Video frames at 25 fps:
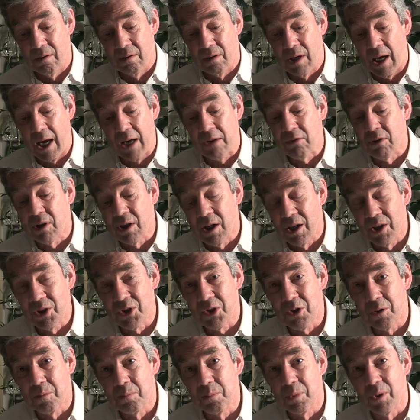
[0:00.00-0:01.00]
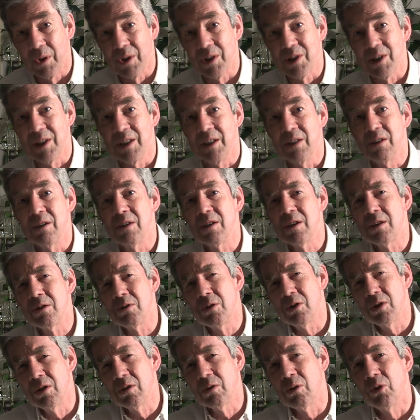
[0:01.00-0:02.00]
agricultural policy, there's a
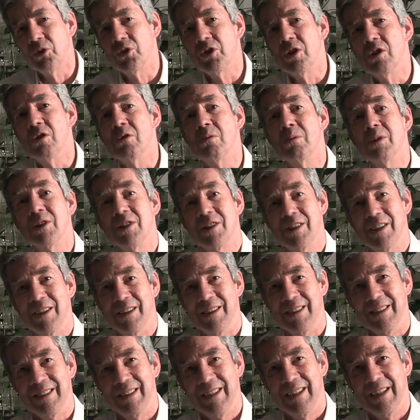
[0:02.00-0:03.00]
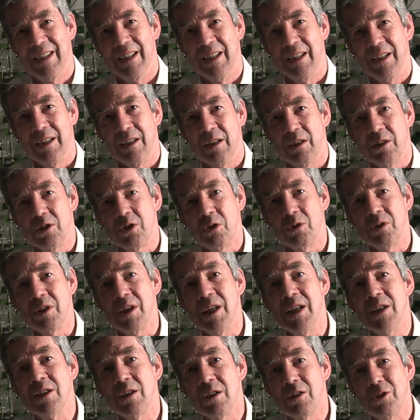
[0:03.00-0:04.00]
certain continuity, a certain
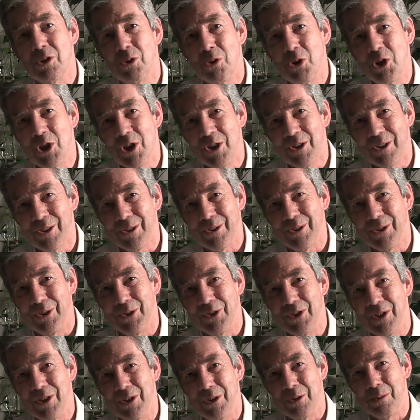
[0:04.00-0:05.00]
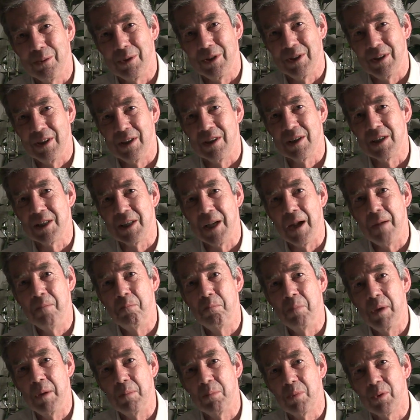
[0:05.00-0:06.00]
institutional continuity. The same
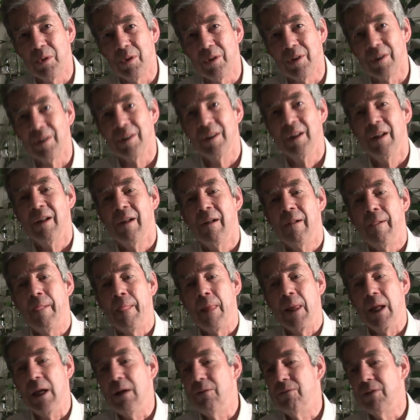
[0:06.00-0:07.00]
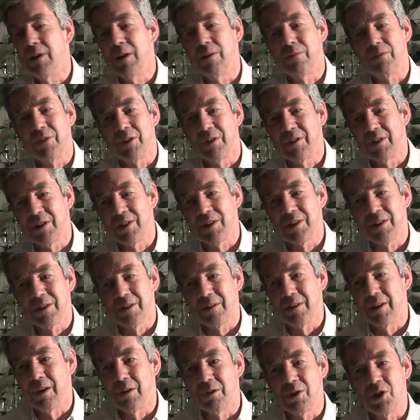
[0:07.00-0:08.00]
people, even if there's,
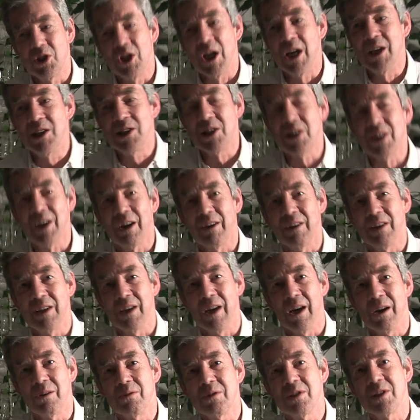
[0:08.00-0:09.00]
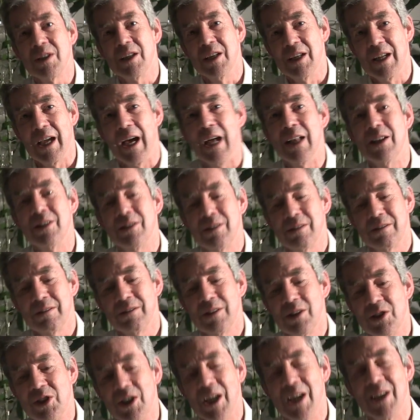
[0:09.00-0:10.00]
changes are announced, in the end
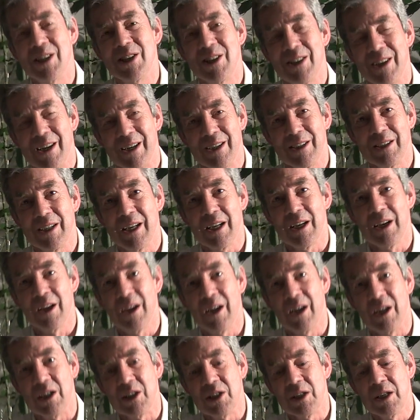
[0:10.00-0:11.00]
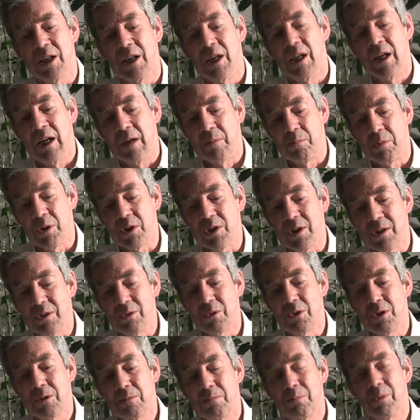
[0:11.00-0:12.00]
the changes aren't that large. In
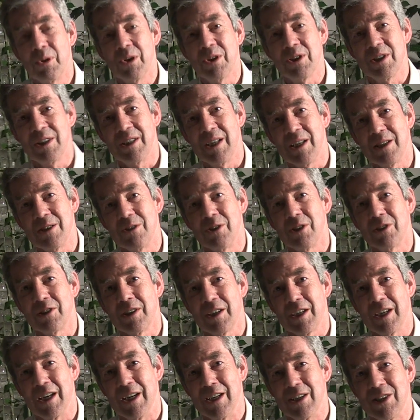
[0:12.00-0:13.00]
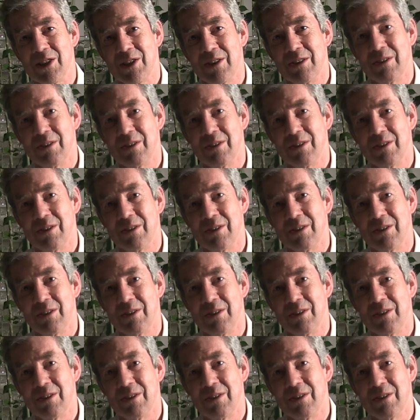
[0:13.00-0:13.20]
prostitution policy that's not the case.